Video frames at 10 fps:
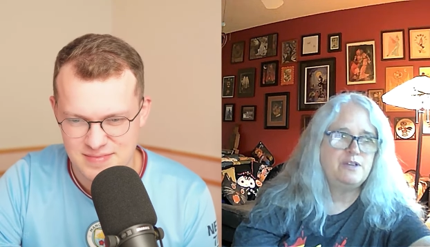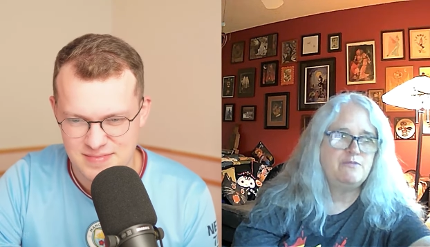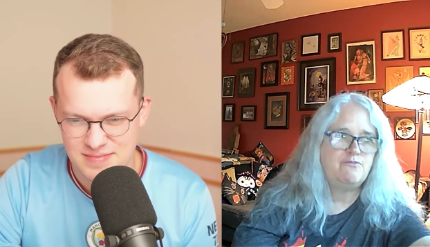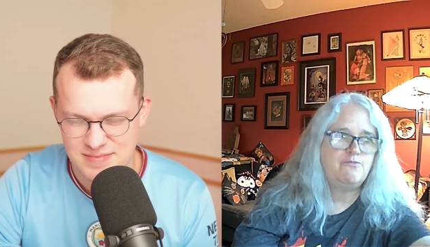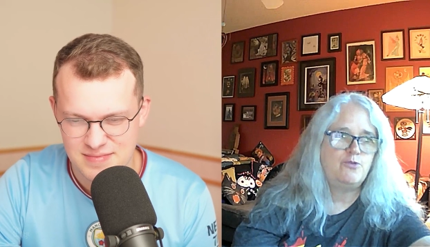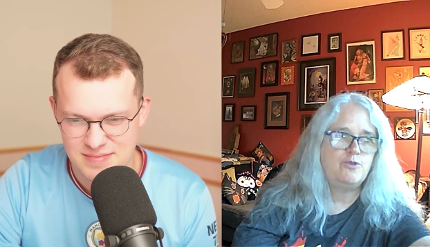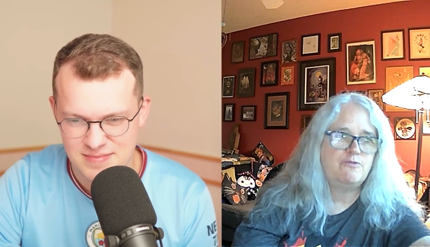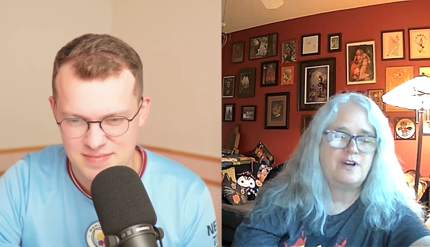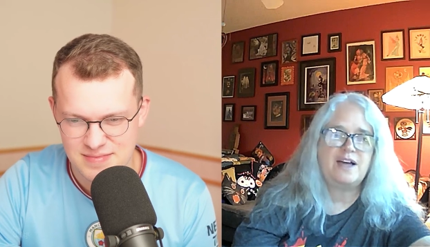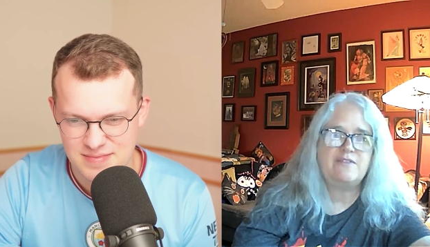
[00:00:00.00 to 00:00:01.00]
Speaker 1: probably
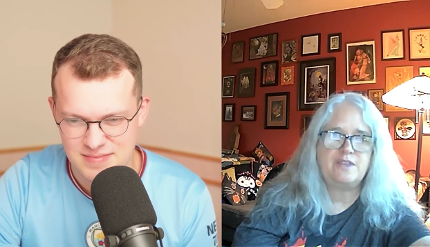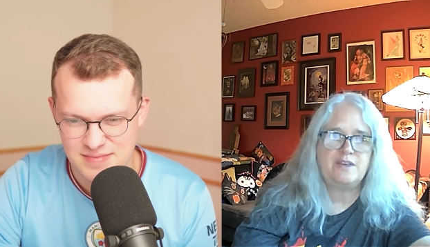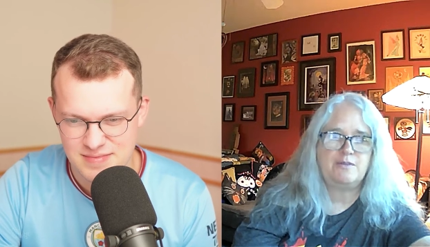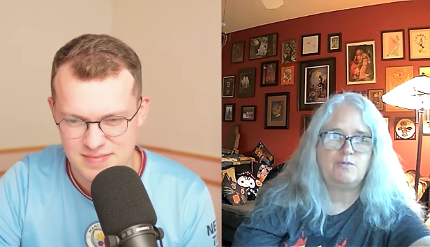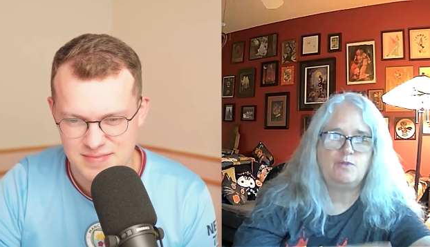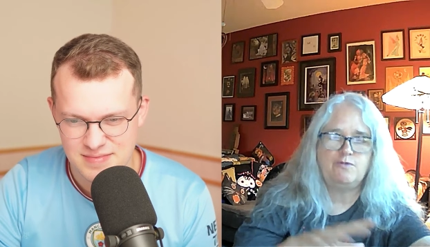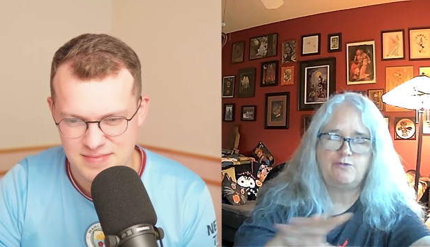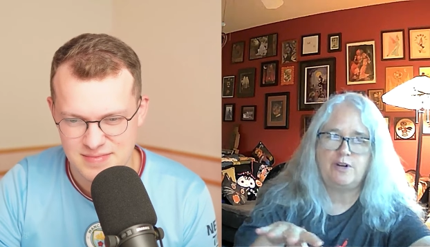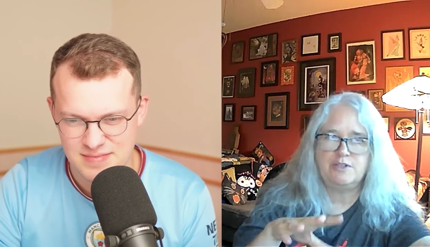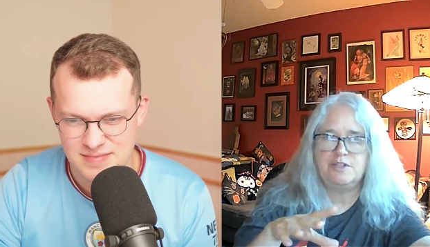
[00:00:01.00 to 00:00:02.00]
four or five that
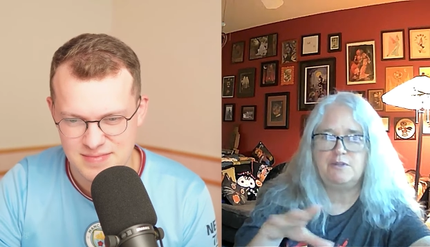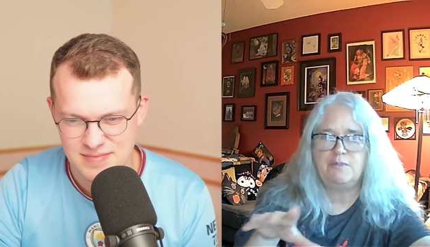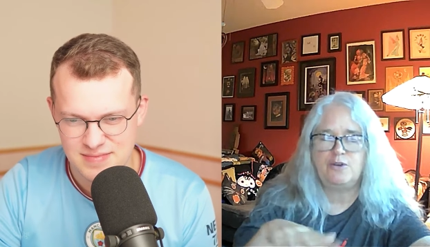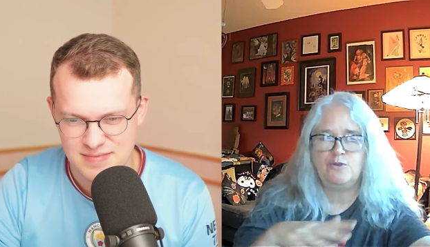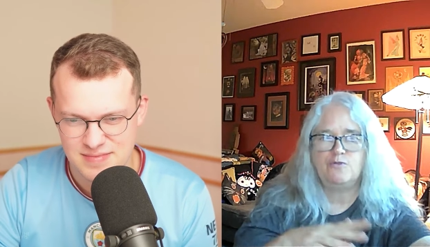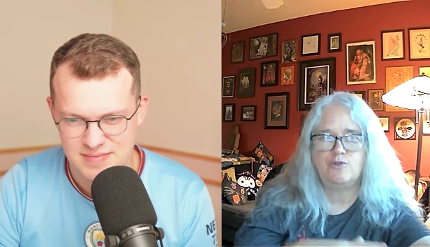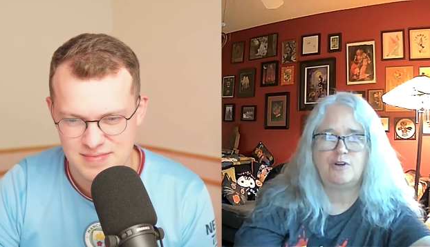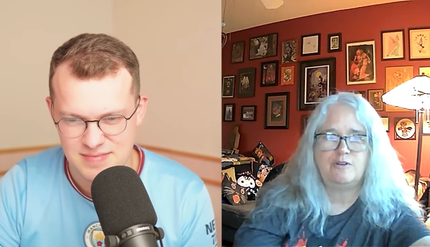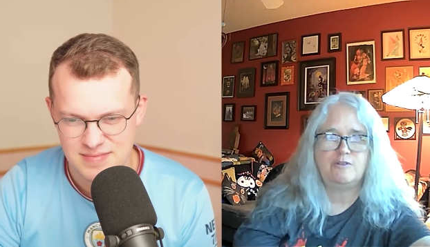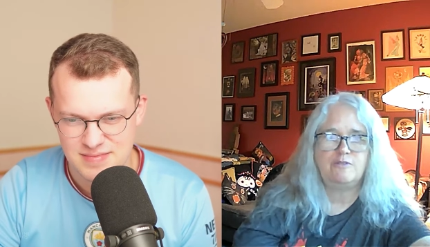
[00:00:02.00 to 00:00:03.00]
would fall into my
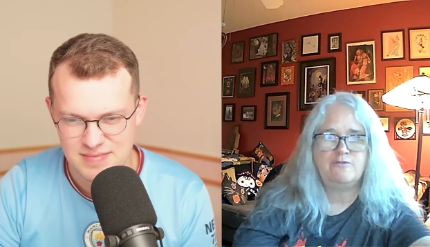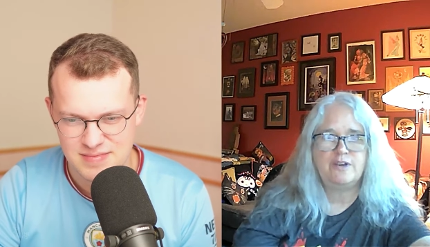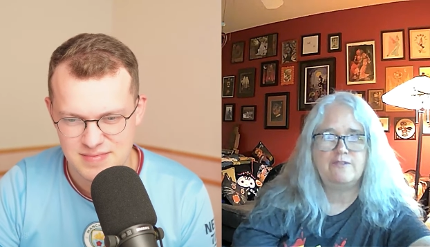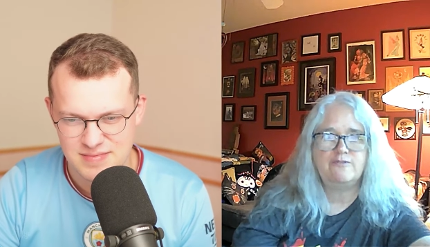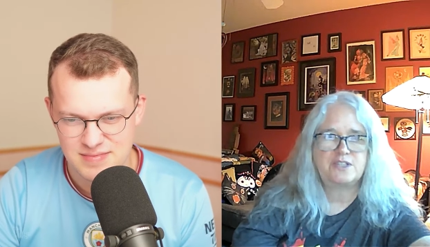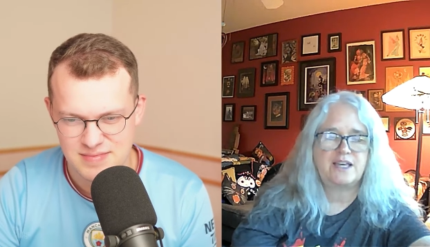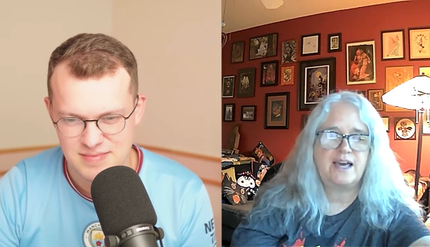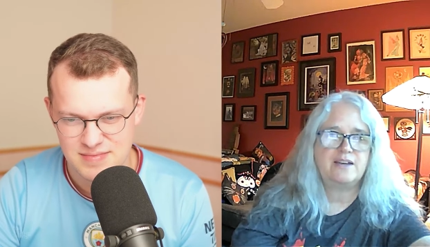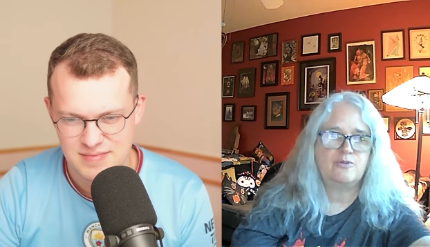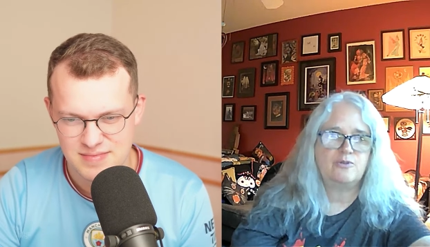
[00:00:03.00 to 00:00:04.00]
overall
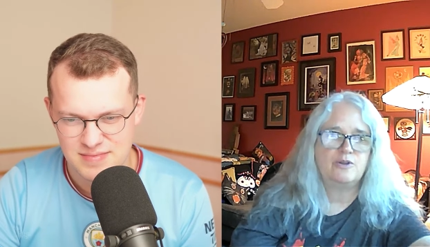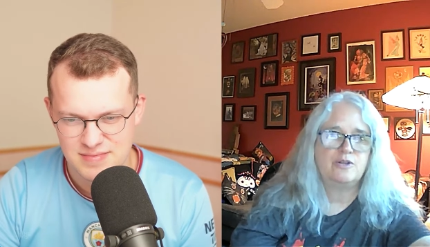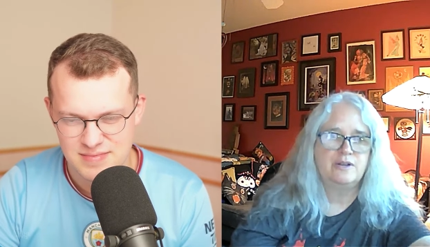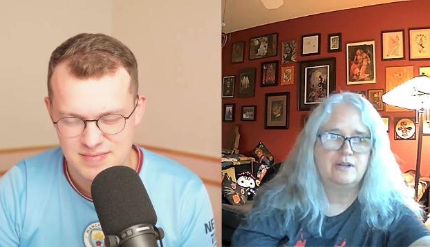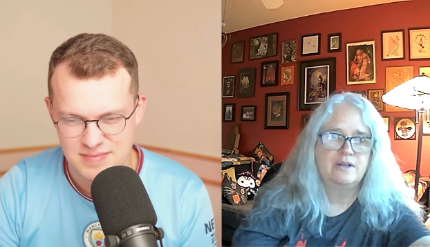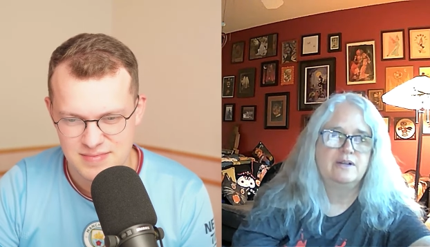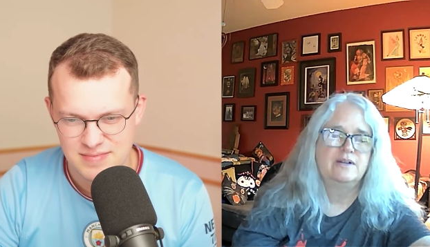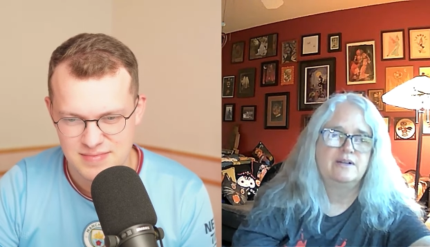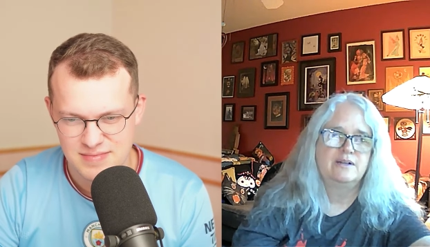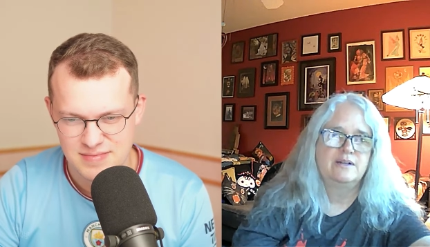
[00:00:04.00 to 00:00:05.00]
favorites category.
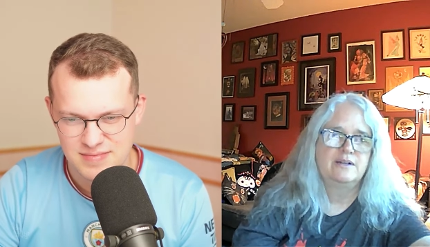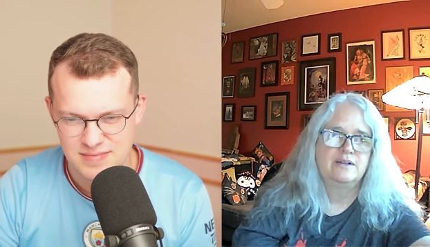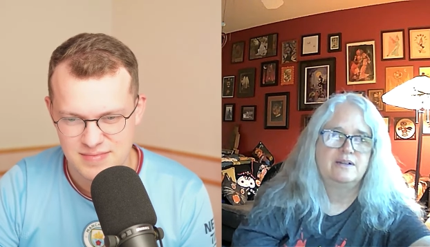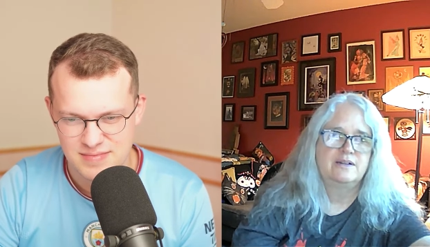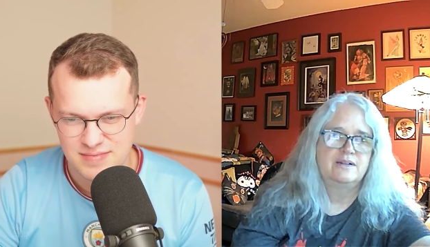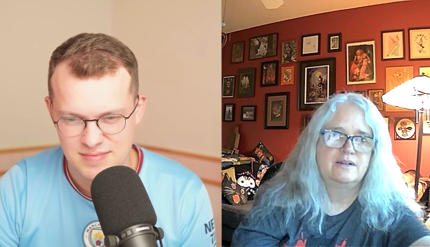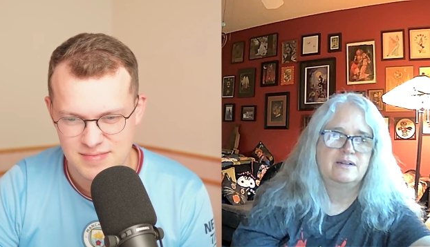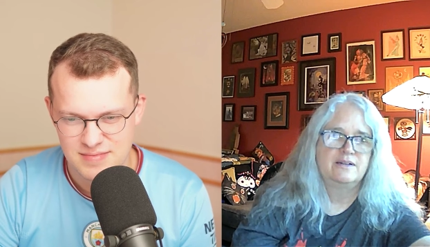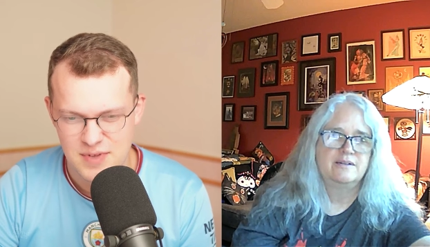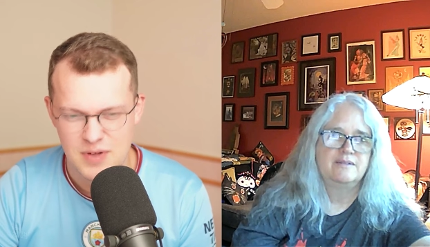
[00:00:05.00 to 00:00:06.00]

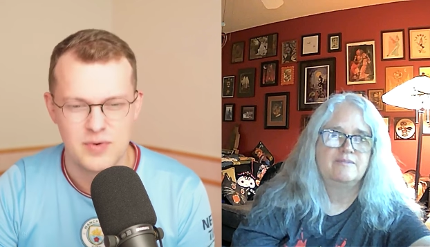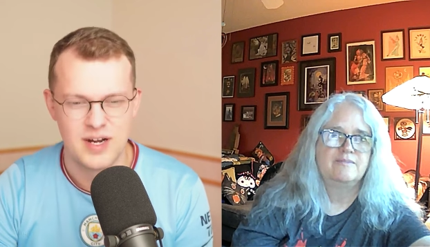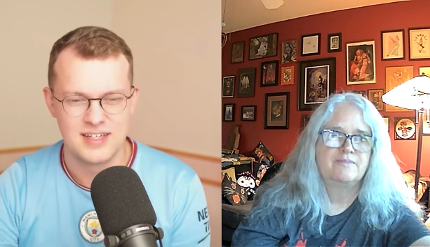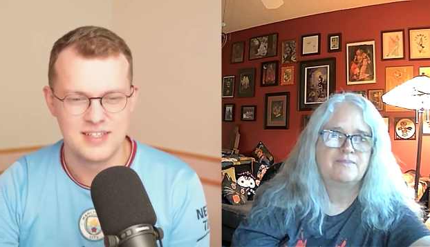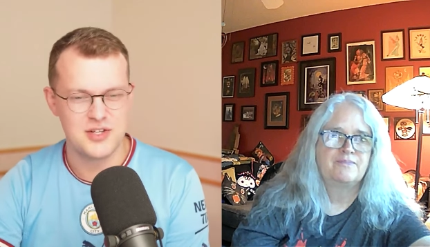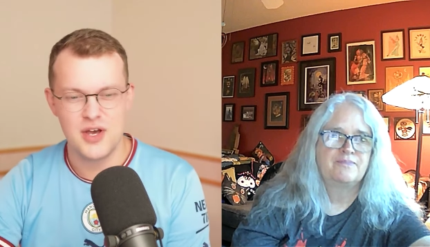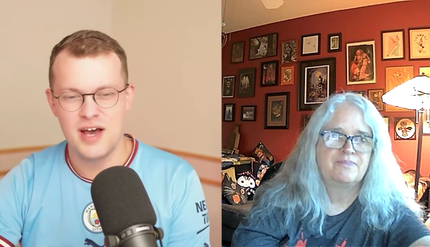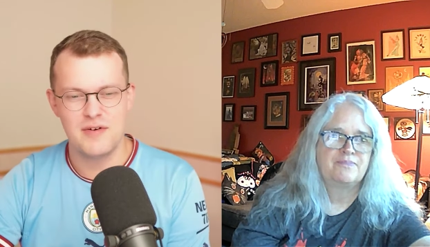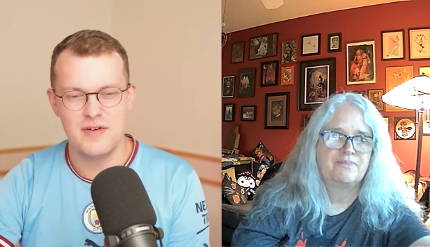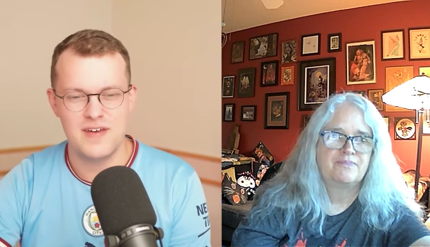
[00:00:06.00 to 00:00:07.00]
Speaker 2: Right. Do you
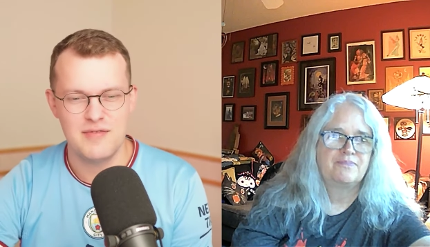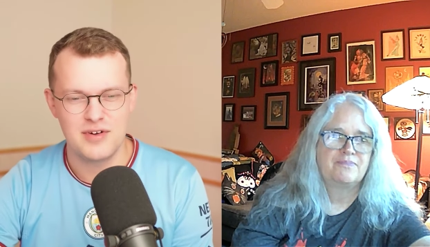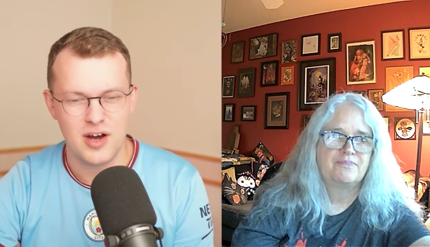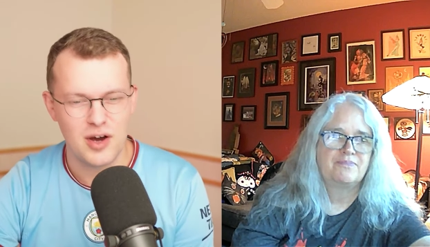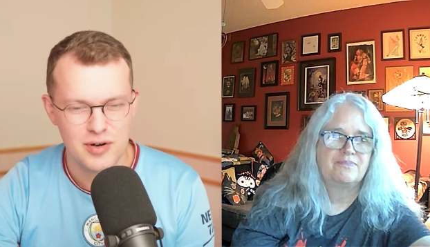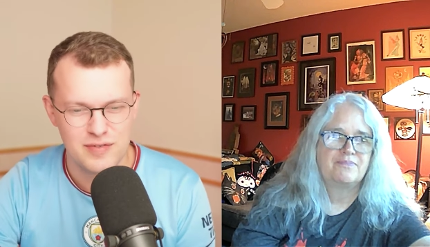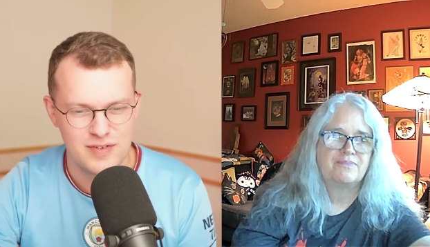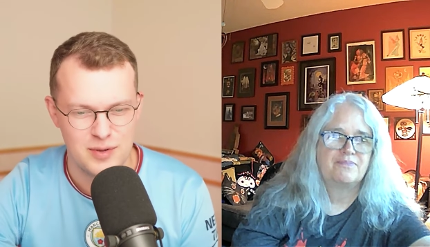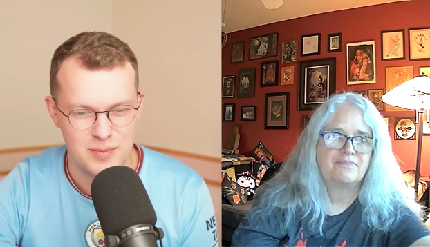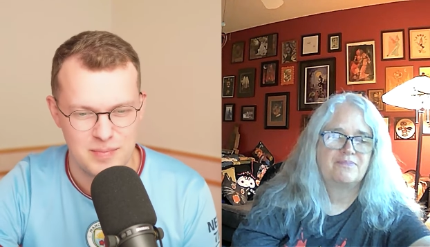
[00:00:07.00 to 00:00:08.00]
have a favorite horror
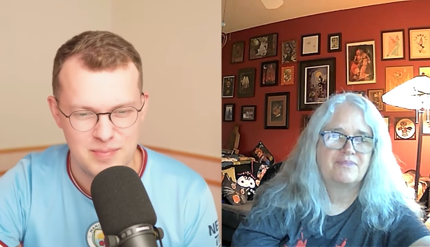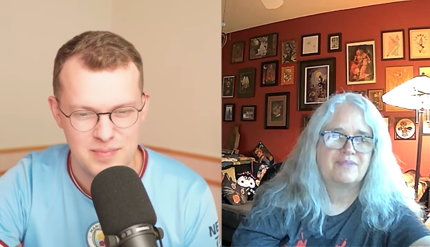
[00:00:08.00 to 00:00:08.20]
film